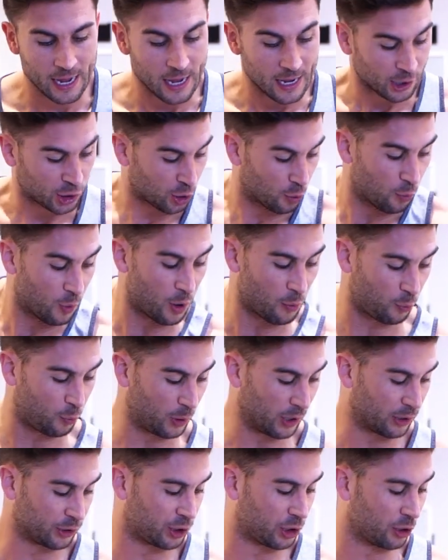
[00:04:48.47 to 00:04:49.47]
So what
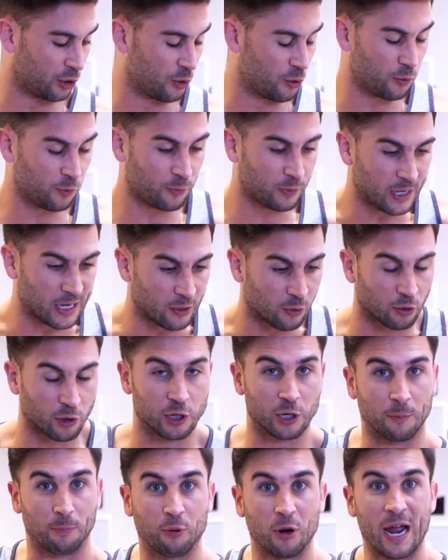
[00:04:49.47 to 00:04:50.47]
we'll do in order
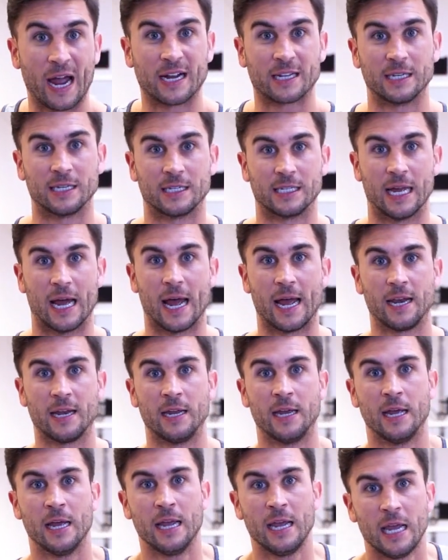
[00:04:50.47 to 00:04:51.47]
to practice
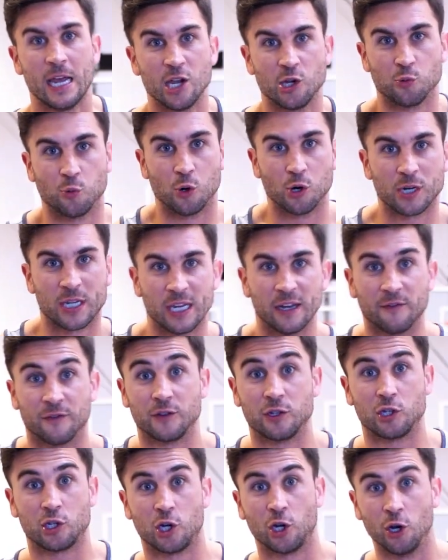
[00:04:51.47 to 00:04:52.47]
that is we'll give
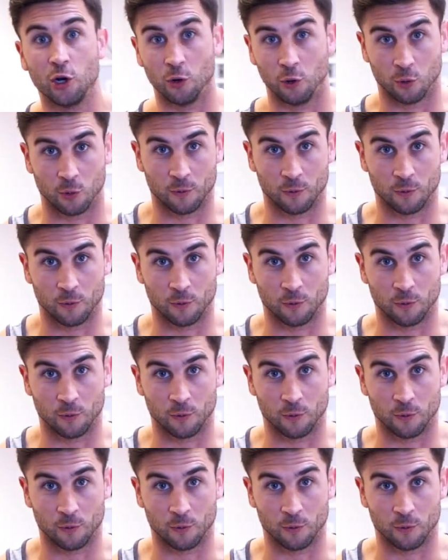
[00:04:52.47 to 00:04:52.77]
2. 1,